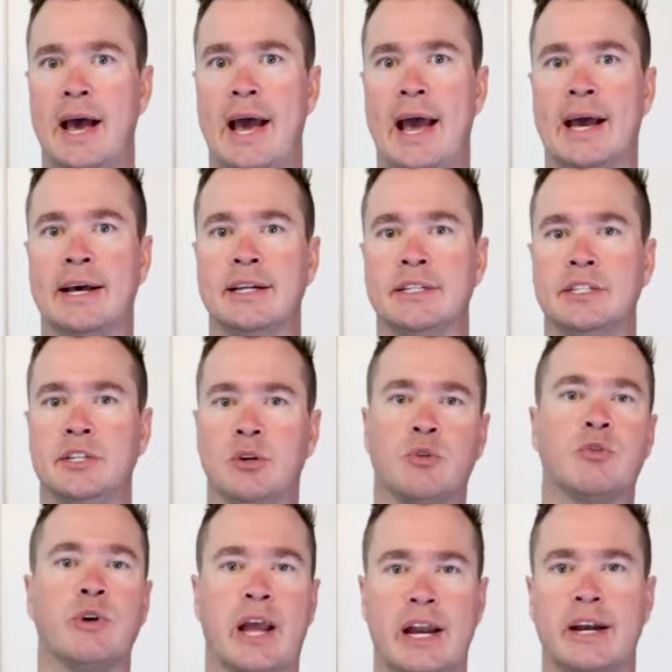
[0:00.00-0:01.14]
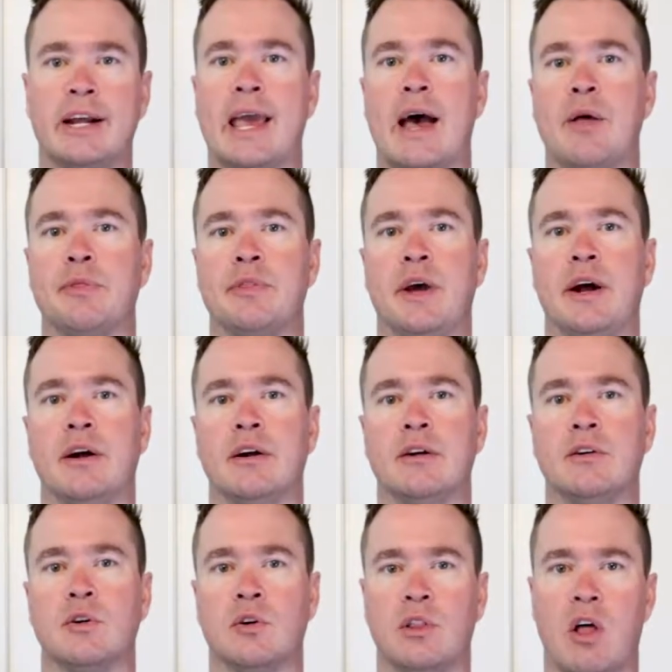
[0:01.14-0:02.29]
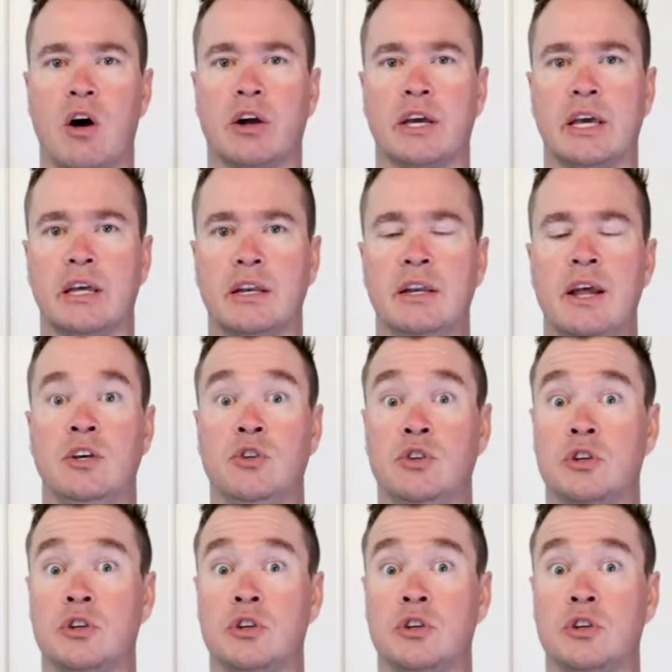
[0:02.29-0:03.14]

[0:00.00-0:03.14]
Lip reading: and create an account there or log in. You